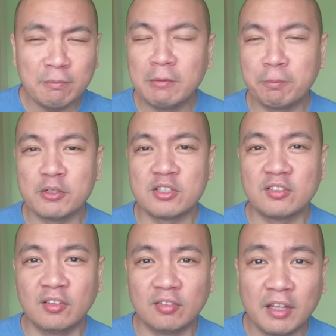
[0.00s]
any big
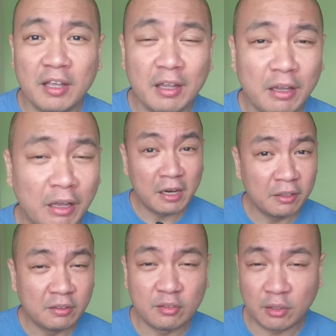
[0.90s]
purchases.
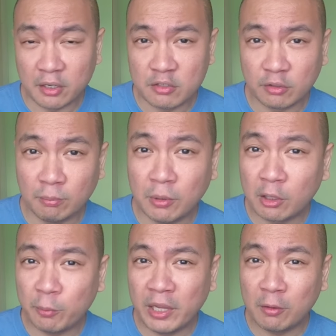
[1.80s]
They are discouraged from
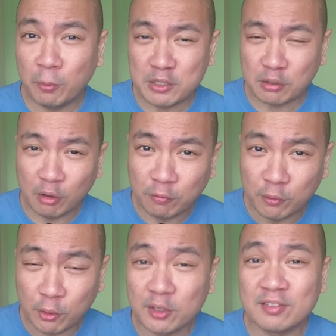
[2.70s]
borrowing, which
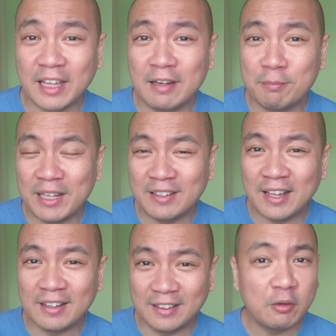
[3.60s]
of course can mean
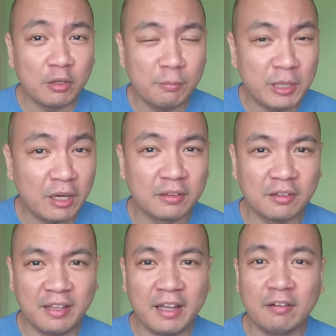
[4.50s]
that they could be
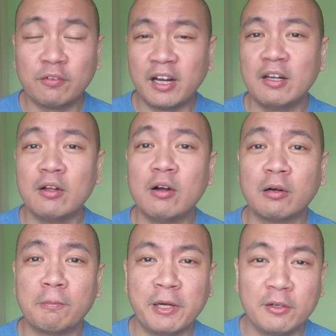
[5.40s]
under debt for a
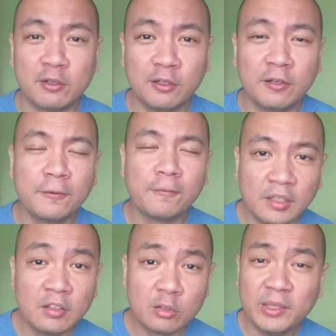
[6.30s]
longer period.
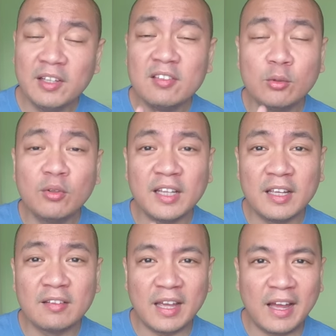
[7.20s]
So with these two
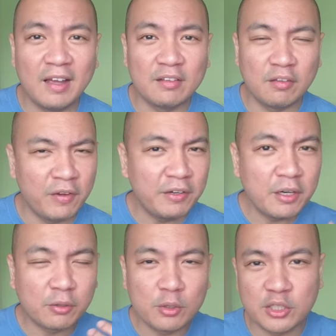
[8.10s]
things as
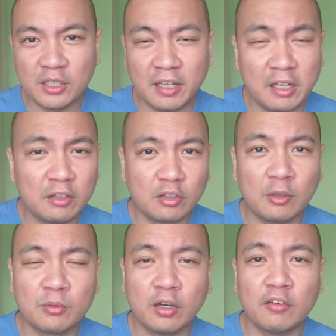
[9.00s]
very crucial in
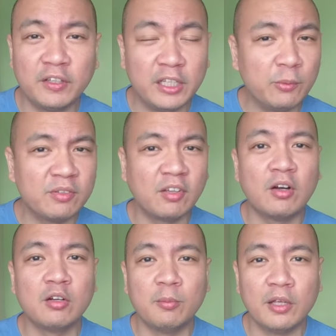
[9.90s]
terms of the US
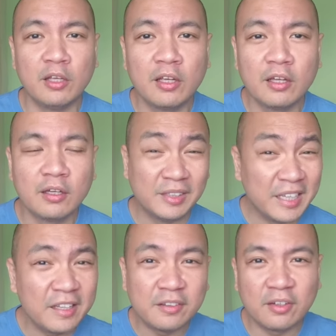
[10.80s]
economy,
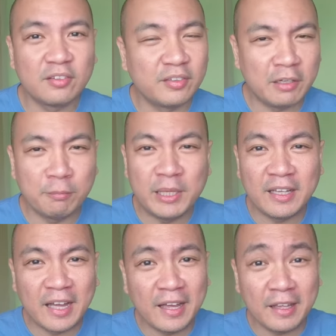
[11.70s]
the interest rate
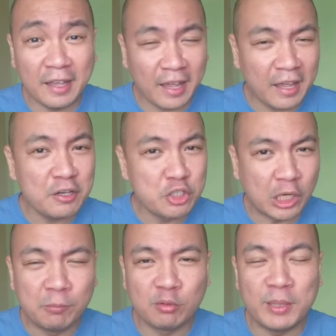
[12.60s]
being high and
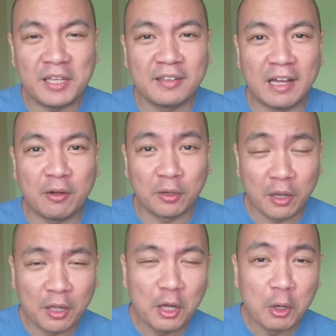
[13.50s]
jobs being
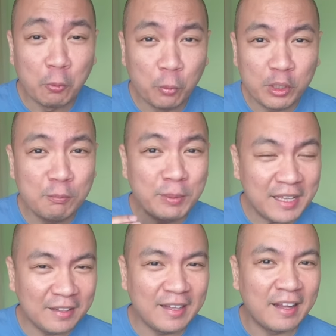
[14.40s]
down, would
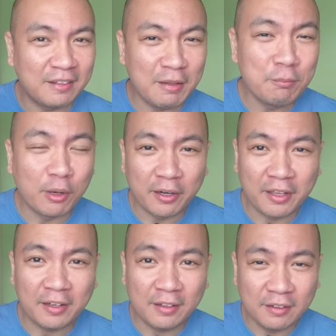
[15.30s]
mean that the
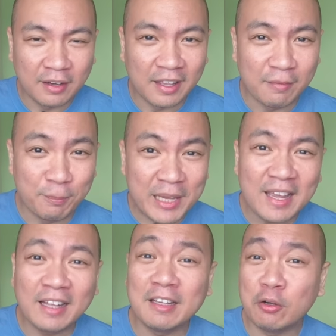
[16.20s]
market,
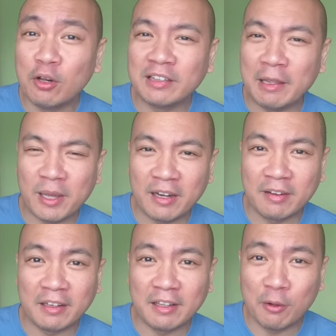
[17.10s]
being at an all-time
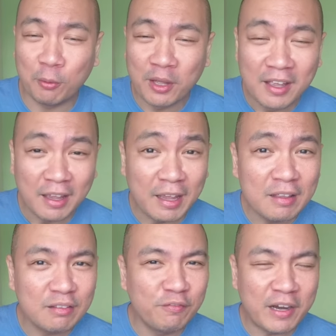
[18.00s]
high right now,
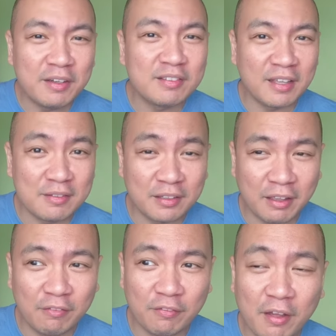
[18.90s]
is very
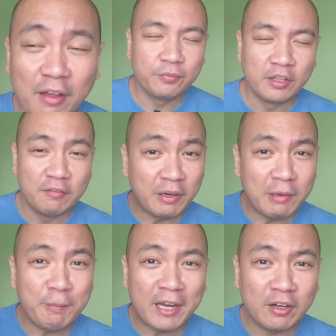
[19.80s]
sensitive,
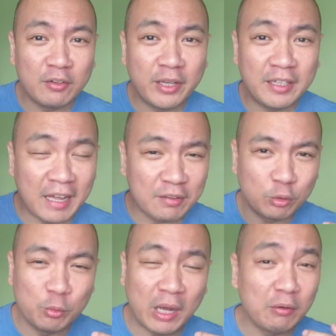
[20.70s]
very paranoid
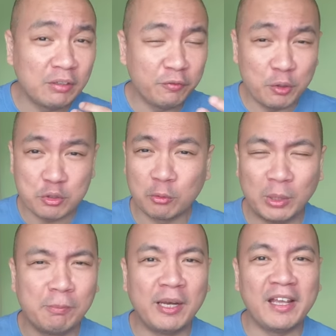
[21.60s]
as to how the future
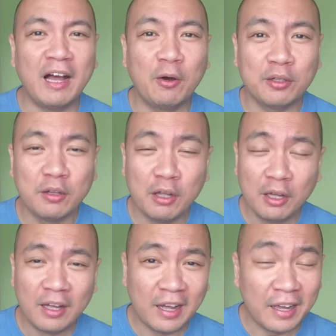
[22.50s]
will play out.
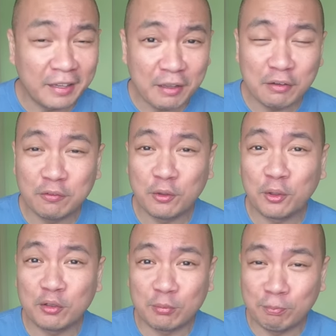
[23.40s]
Again, of
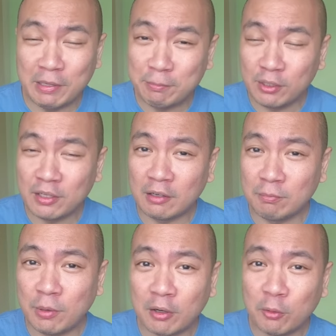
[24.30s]
course, people
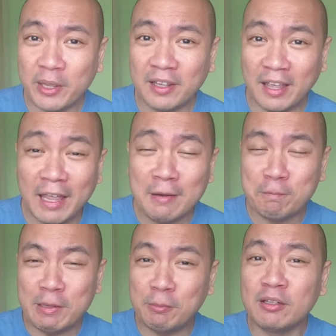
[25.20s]
not borrowing
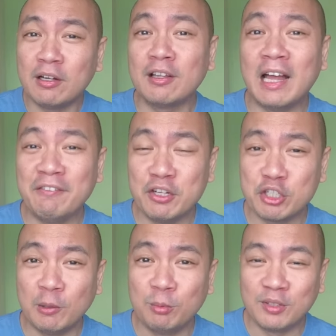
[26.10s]
and people not
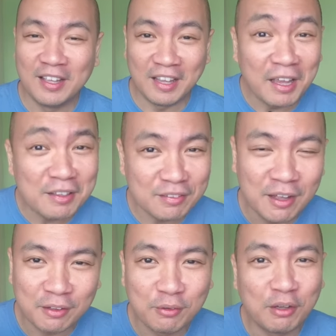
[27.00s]
having jobs
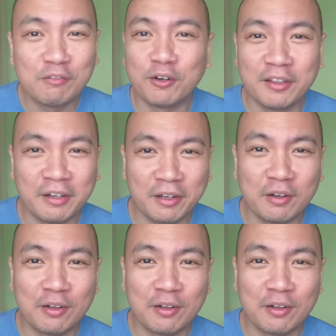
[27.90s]
is not good for their